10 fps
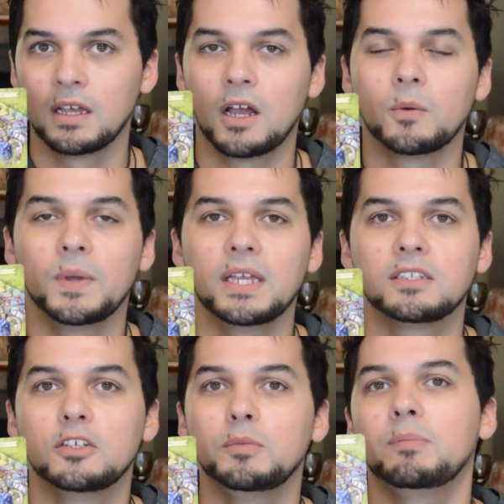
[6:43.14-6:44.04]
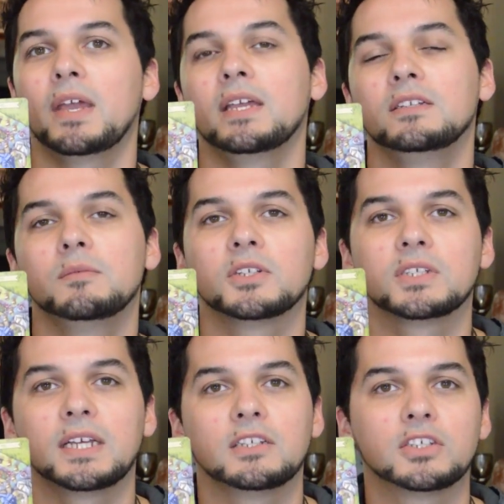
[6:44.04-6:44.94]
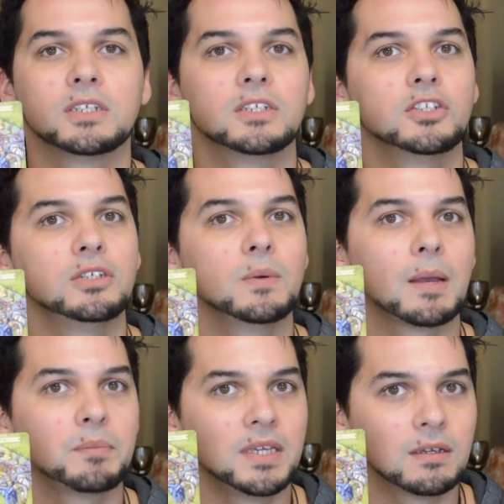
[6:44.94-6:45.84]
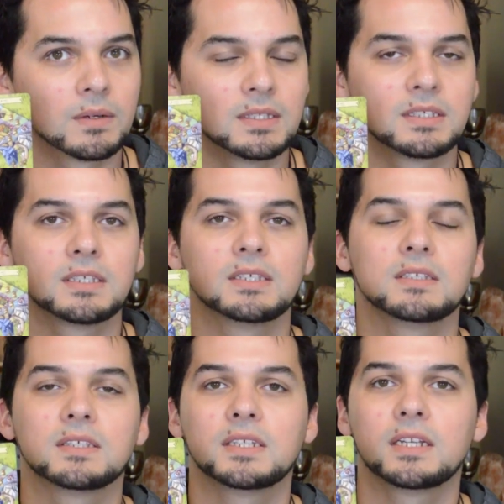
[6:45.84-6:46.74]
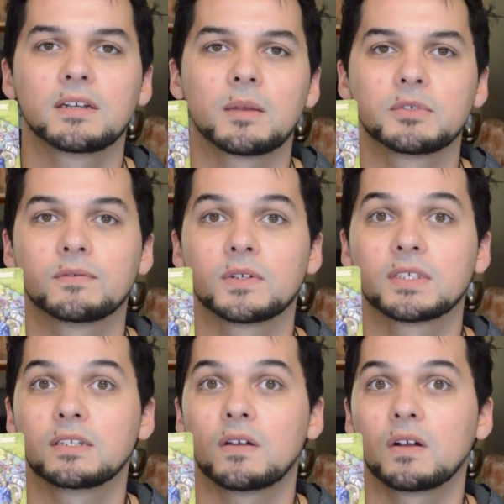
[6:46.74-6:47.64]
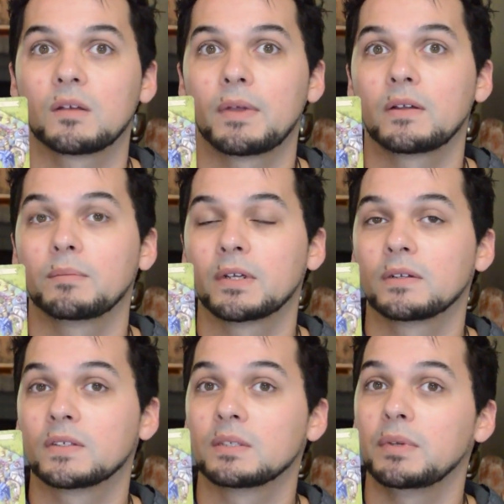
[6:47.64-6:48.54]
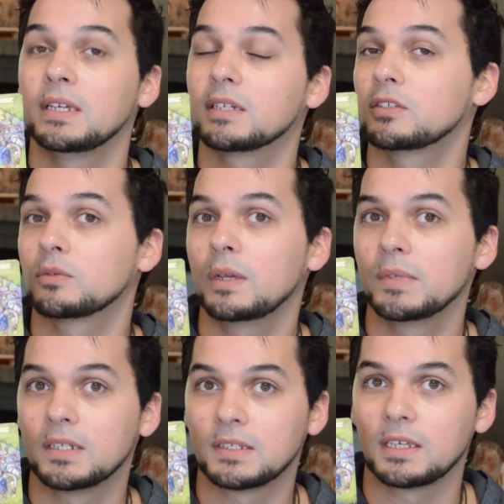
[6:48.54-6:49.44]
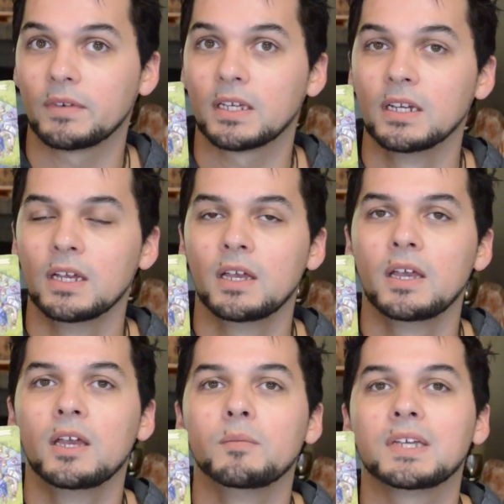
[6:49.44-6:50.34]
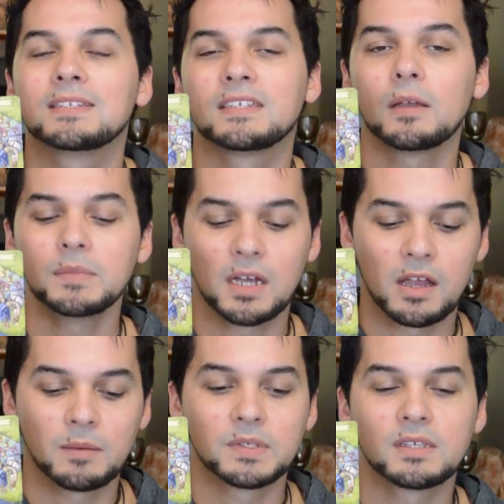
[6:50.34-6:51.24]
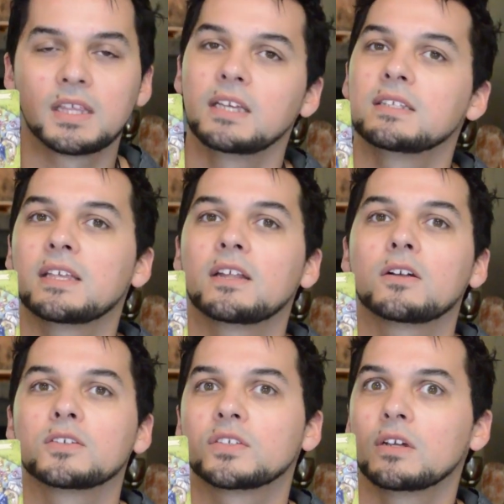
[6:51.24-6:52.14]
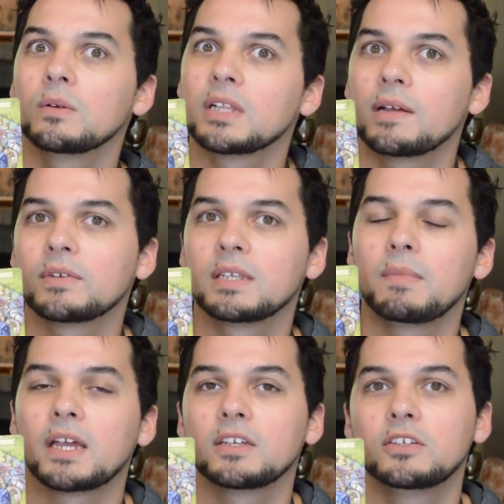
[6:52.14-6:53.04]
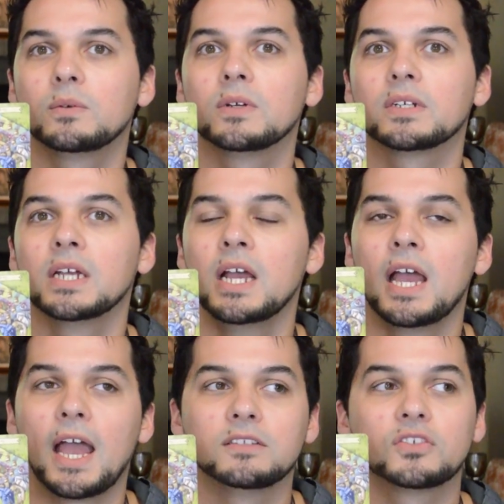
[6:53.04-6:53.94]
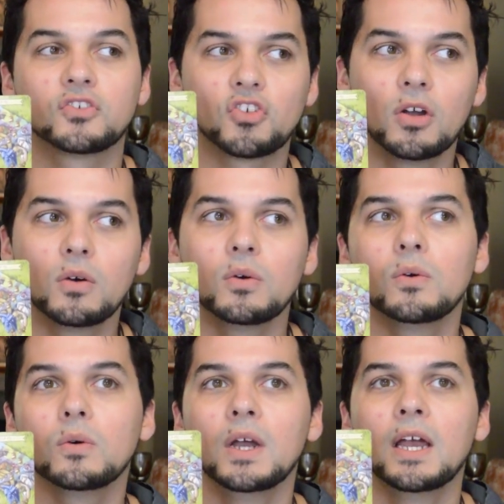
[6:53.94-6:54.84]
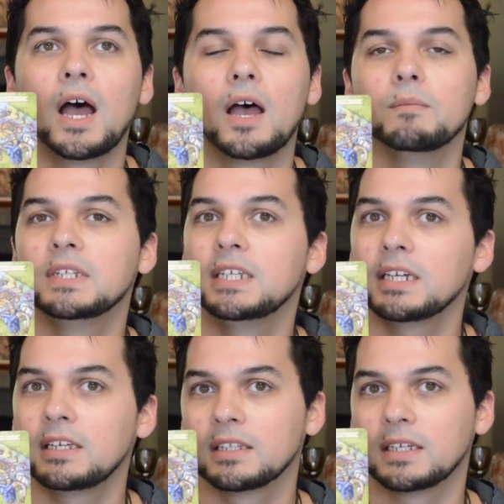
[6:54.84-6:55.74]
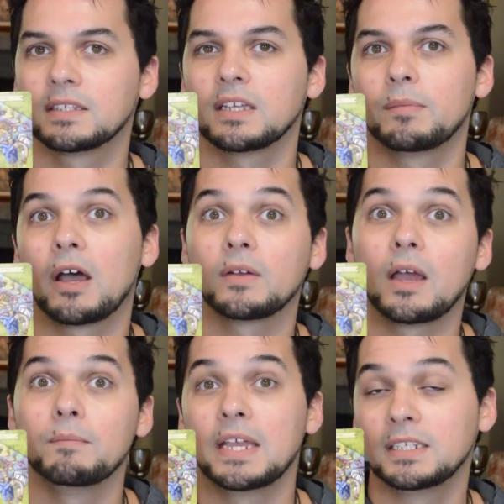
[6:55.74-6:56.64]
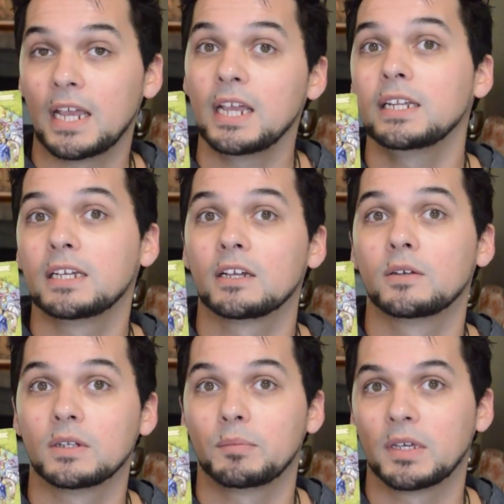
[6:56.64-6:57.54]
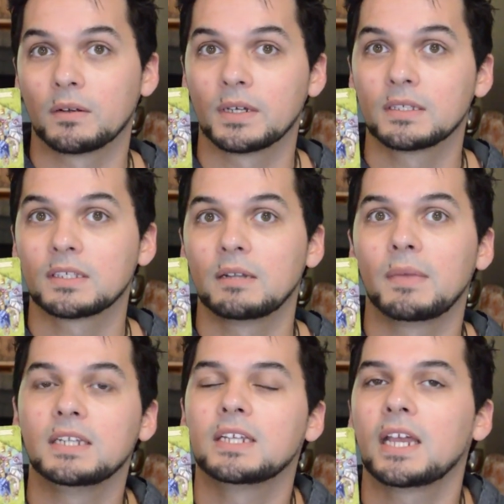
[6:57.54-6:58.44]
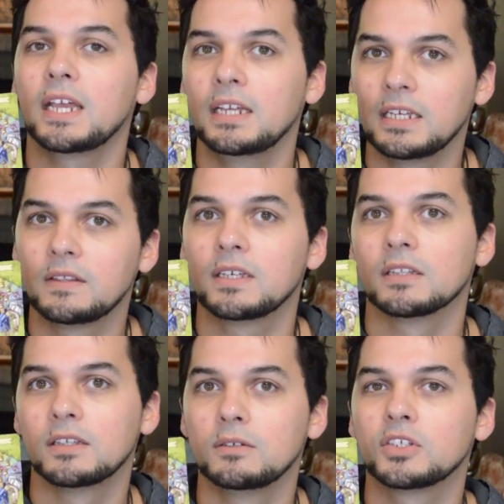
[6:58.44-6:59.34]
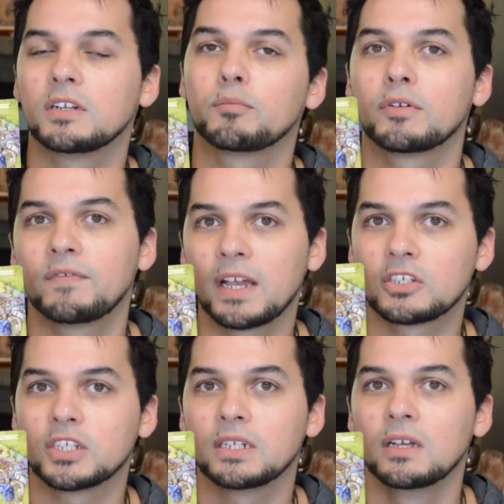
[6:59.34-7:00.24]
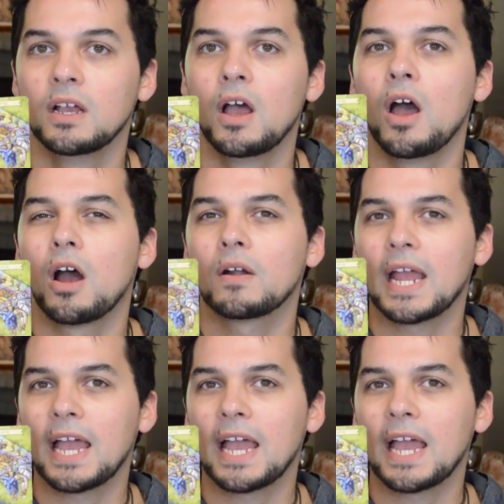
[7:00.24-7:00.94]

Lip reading: a week to be paying too much attention to appearances. The Ten of Cups reverse can talk about appearances being extremely deceiving, because sometimes the things that are so cleverly manicured and so meticulous about maintaining a good appearance and maintaining the illusion of perfection are